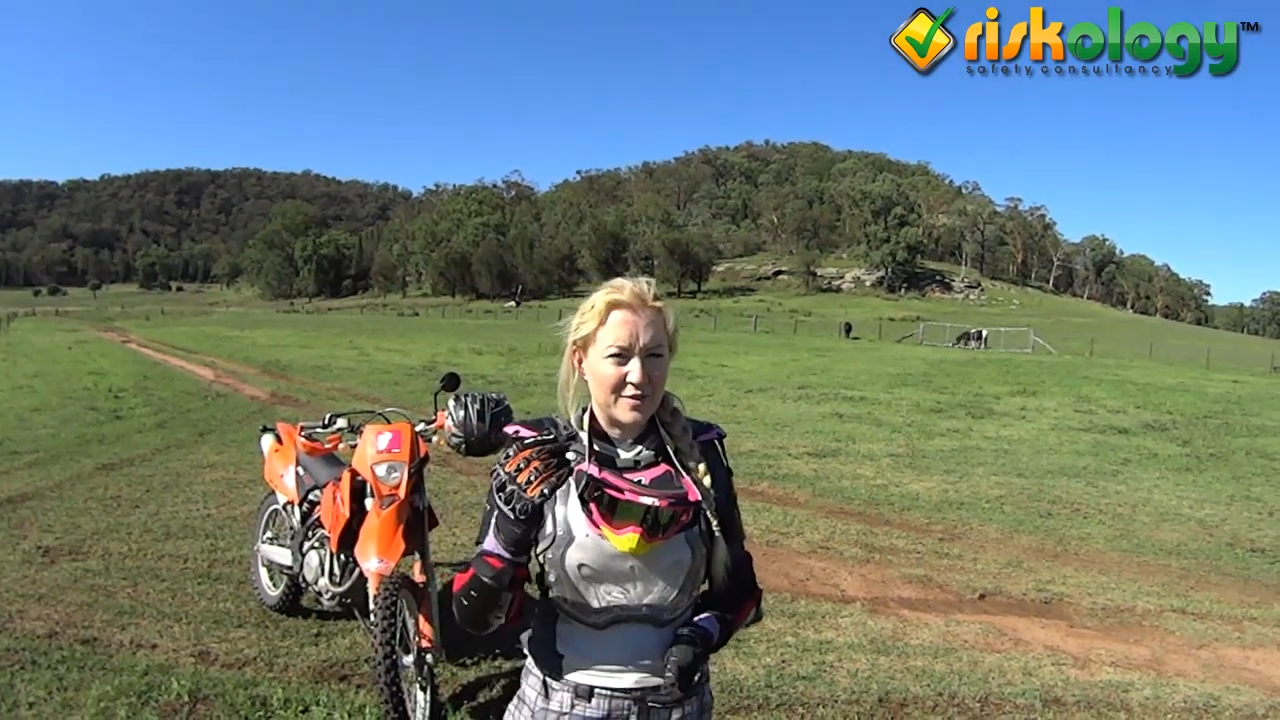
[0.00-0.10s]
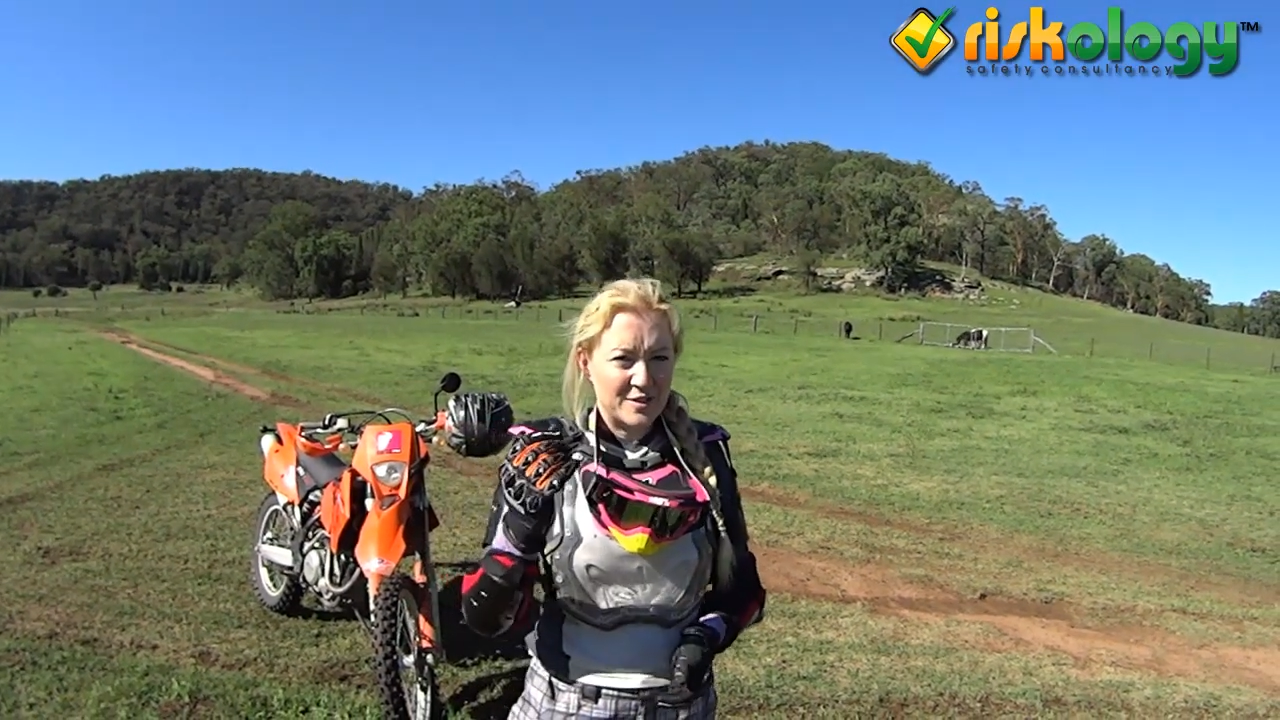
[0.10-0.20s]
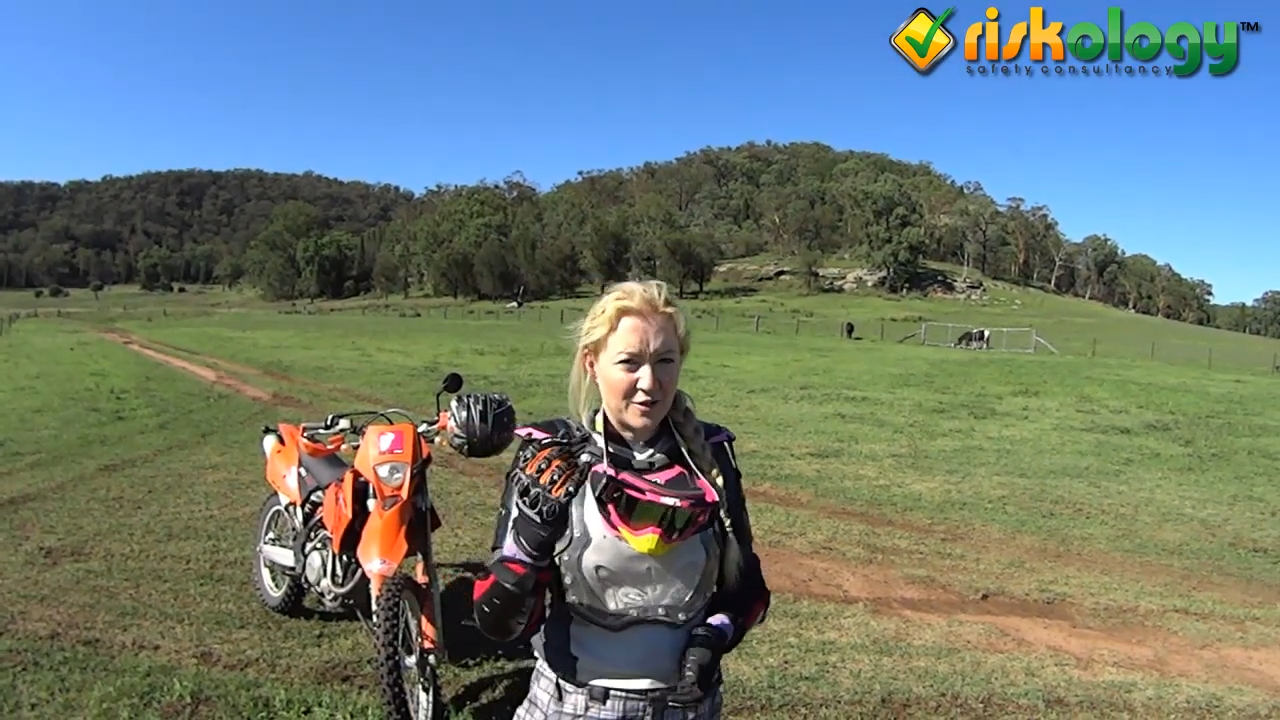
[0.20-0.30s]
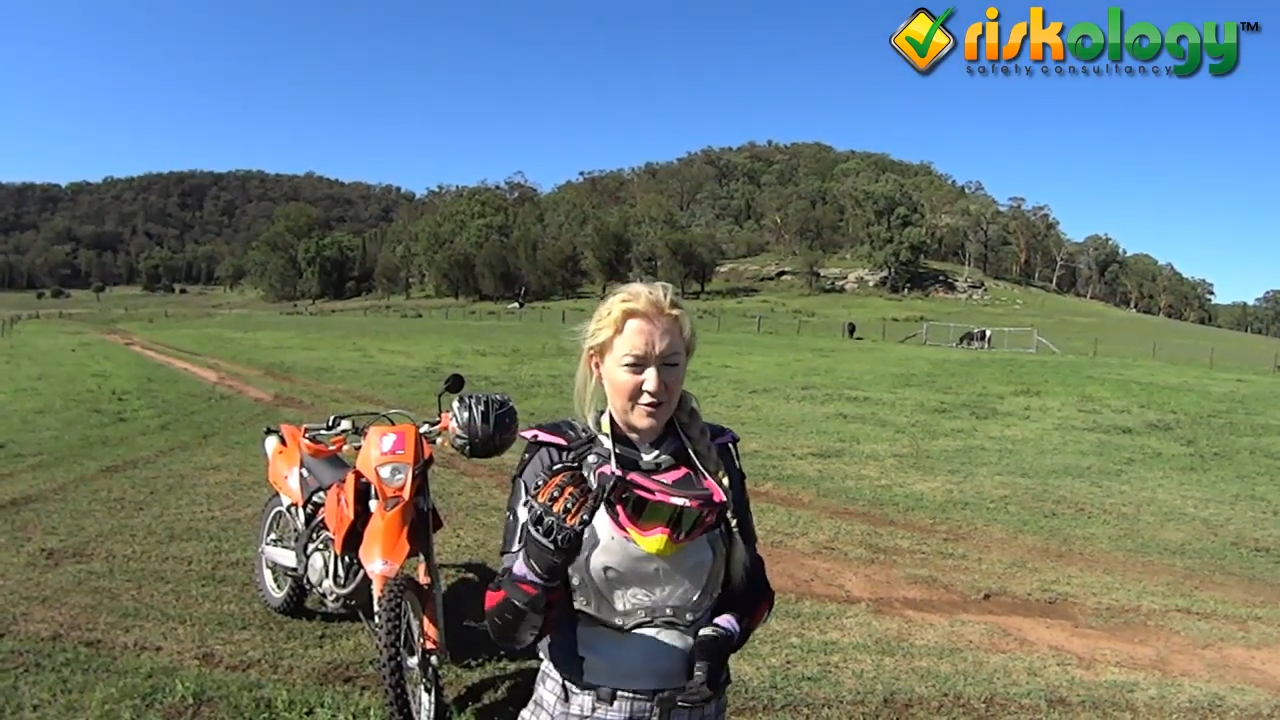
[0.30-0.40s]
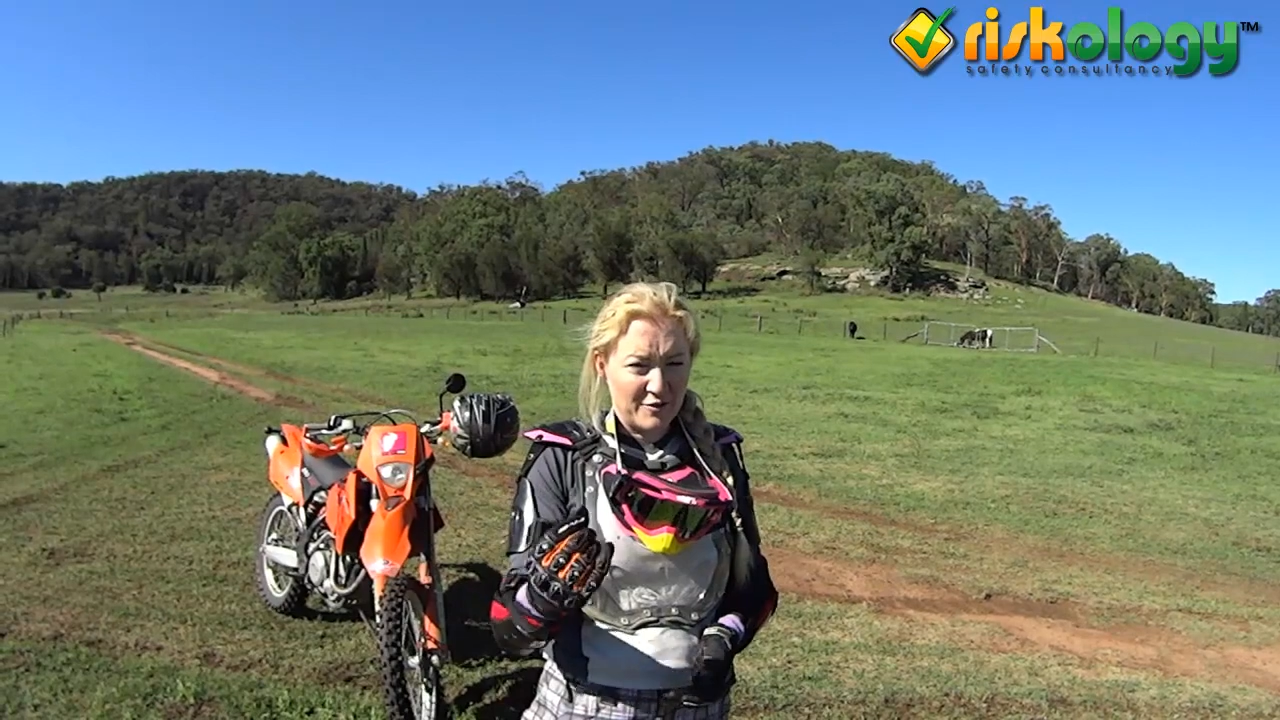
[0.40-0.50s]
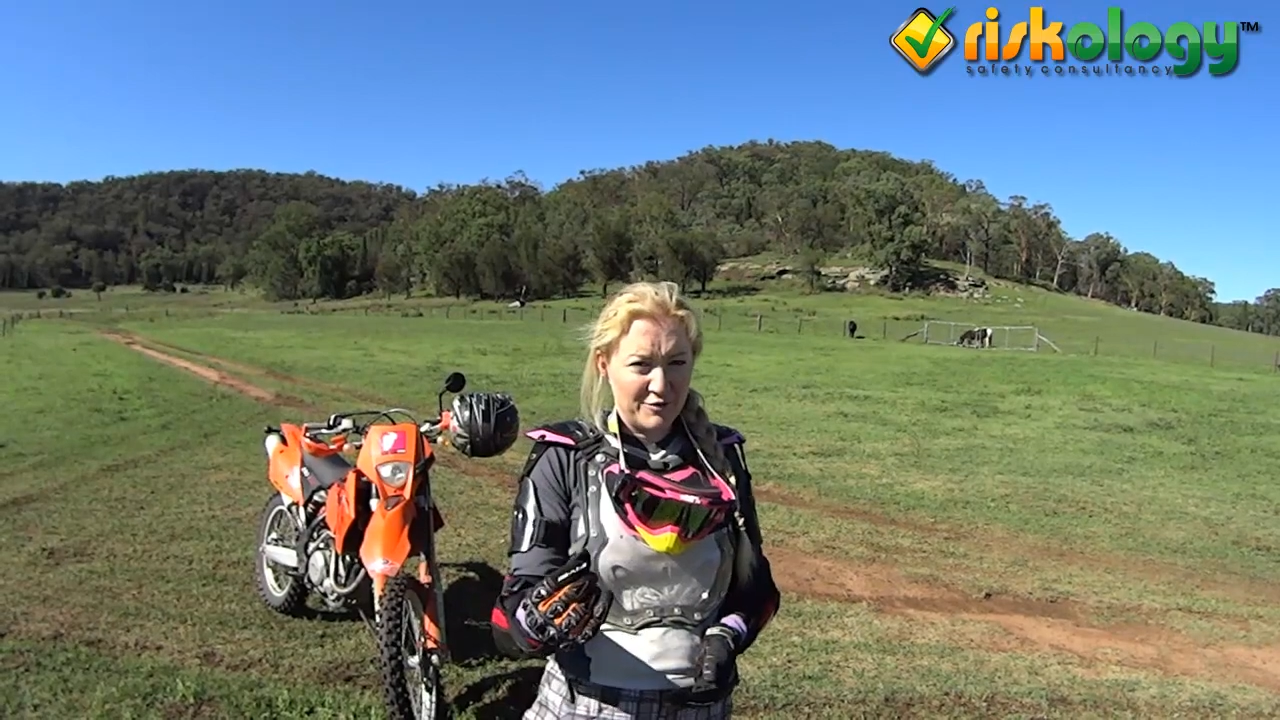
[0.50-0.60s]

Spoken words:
So